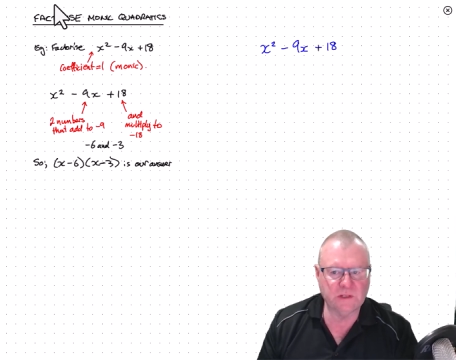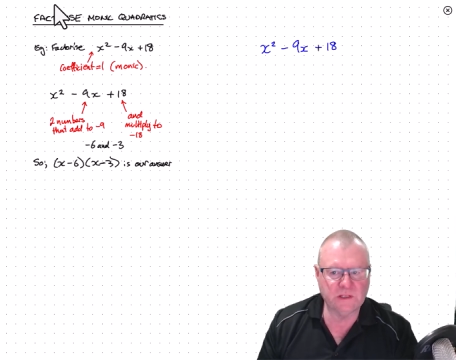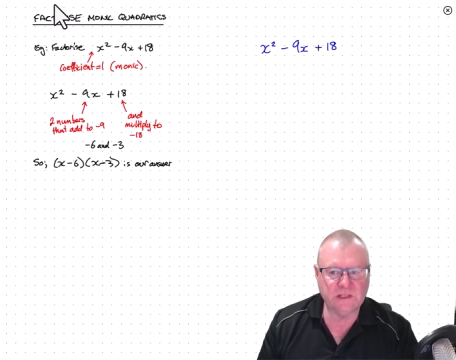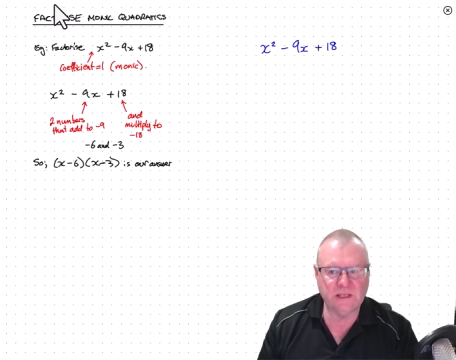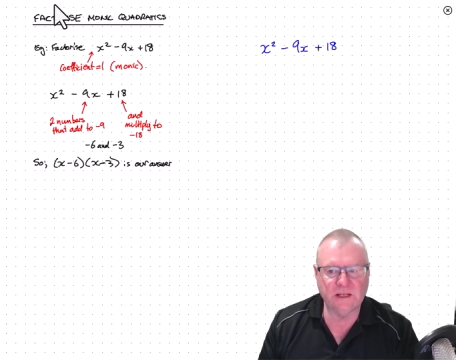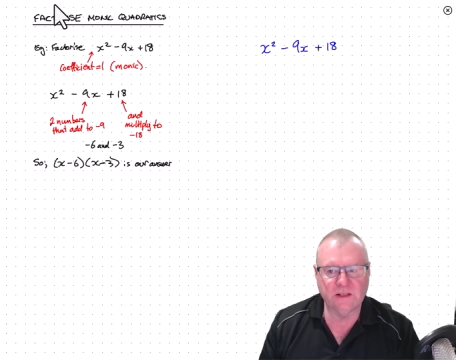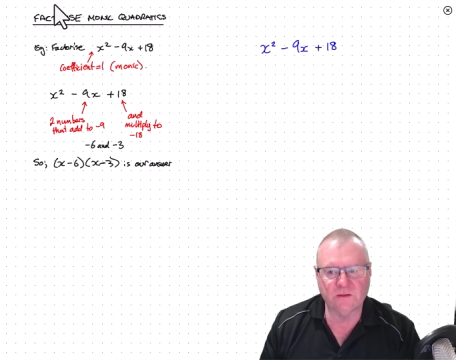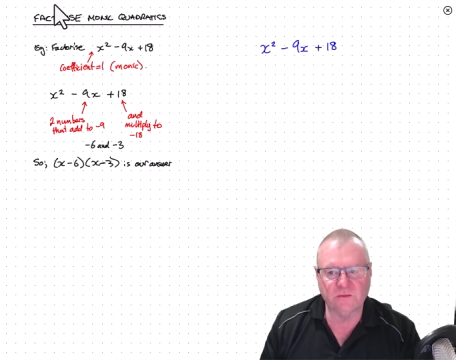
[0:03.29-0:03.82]
which
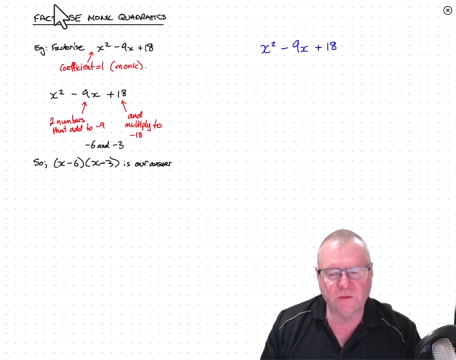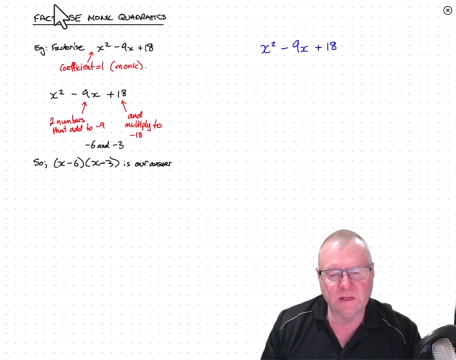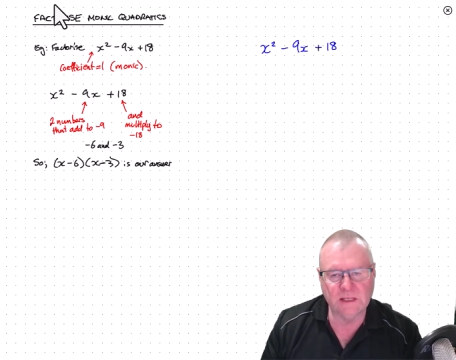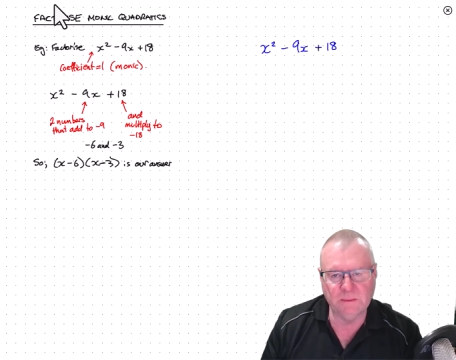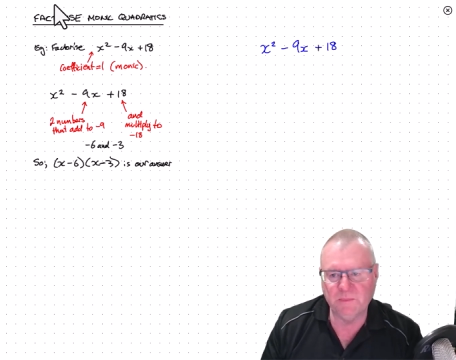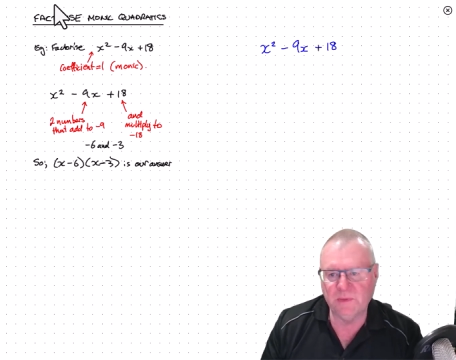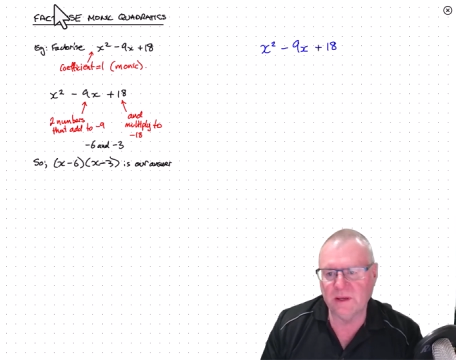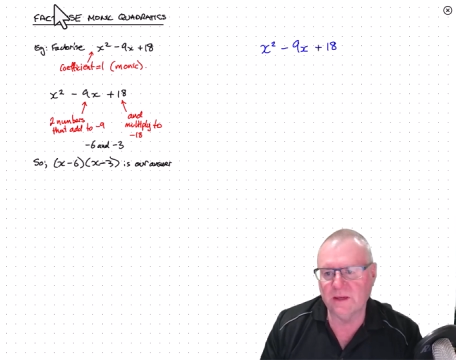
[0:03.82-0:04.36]
sounds
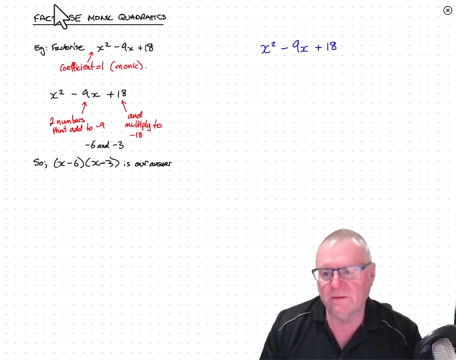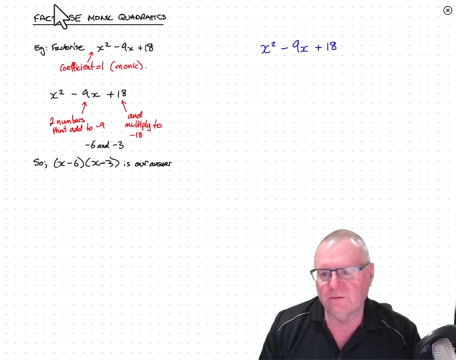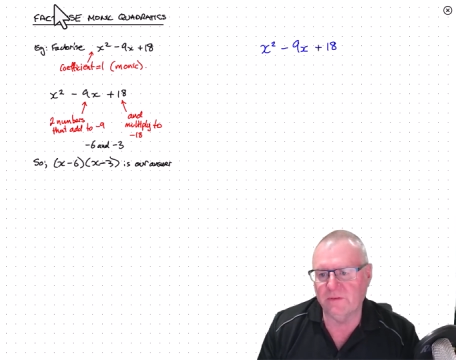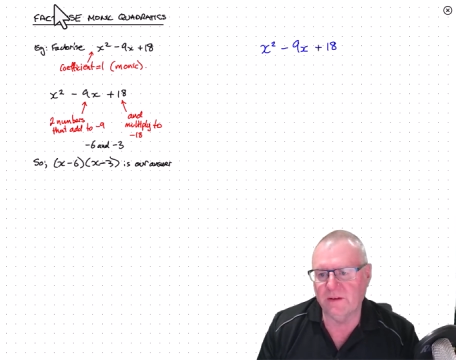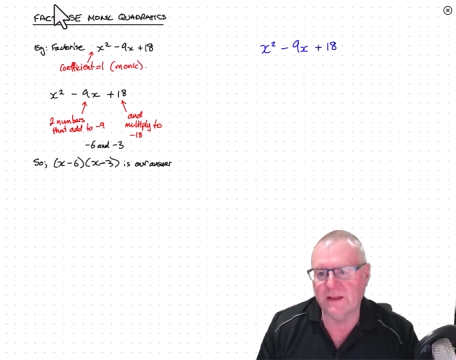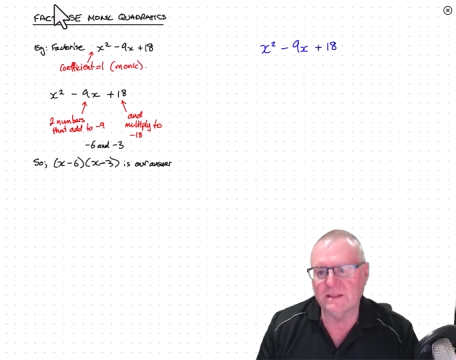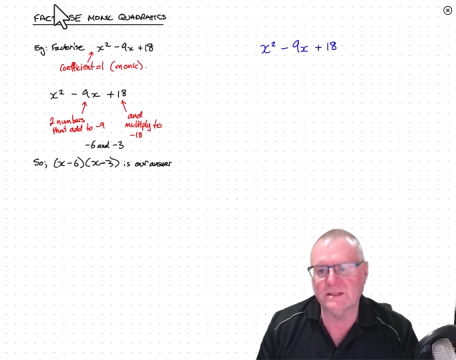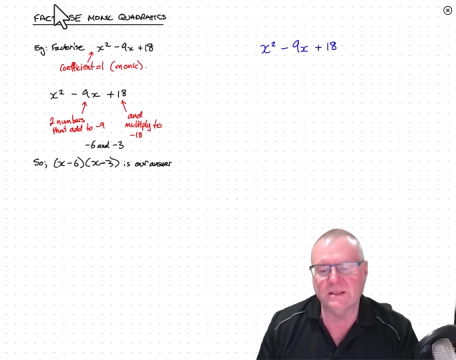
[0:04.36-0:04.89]
really big and
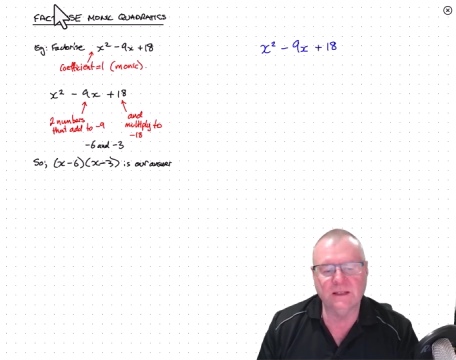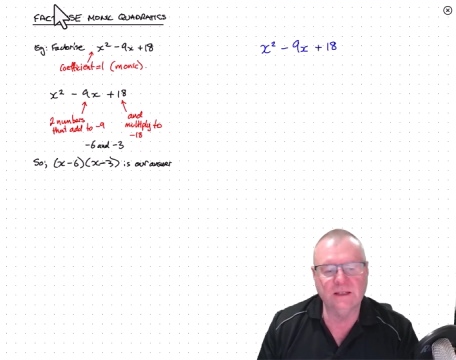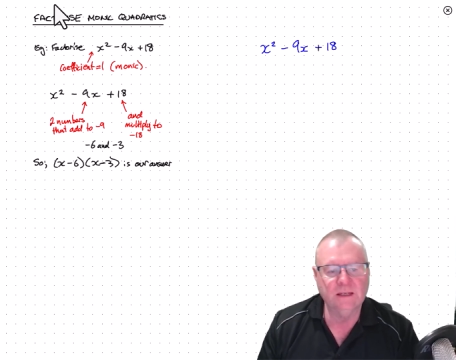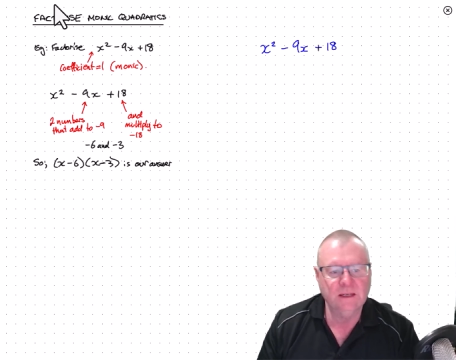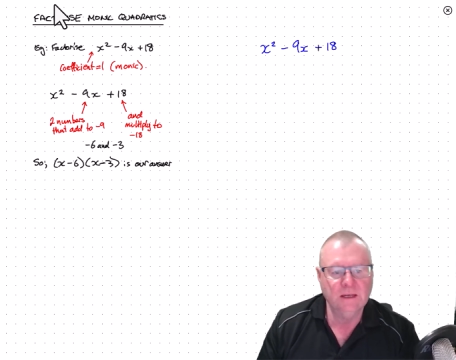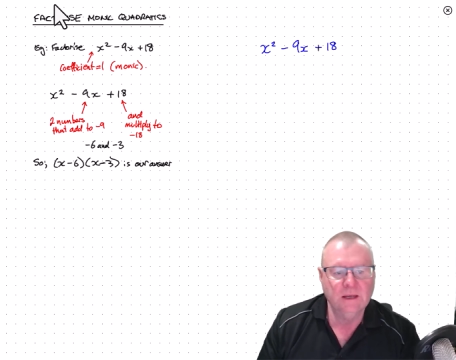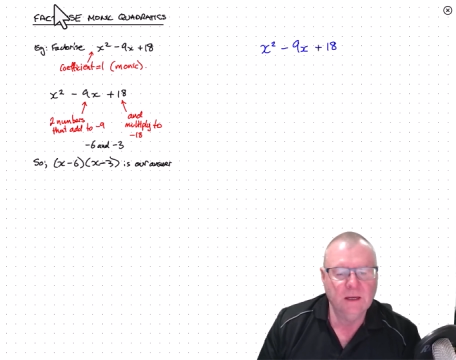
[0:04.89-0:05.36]
fancy,